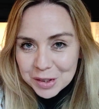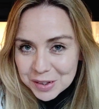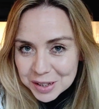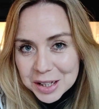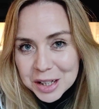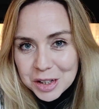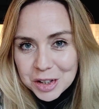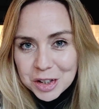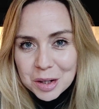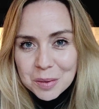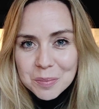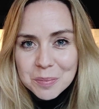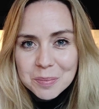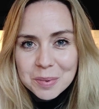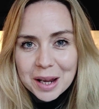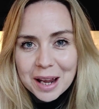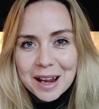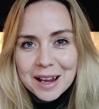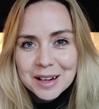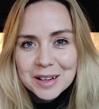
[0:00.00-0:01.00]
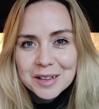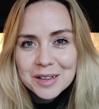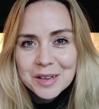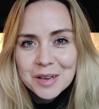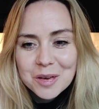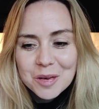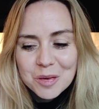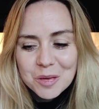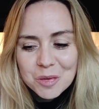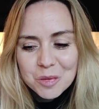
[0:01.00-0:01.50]
just going to jump
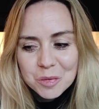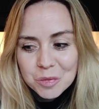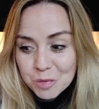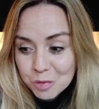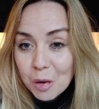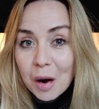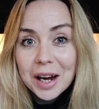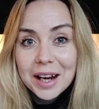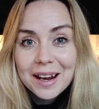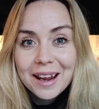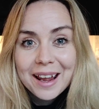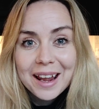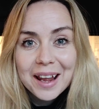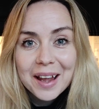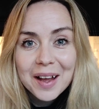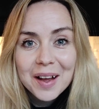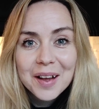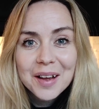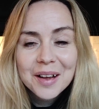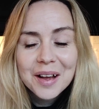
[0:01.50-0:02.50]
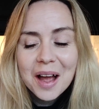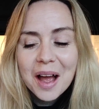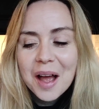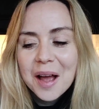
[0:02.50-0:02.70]
in right here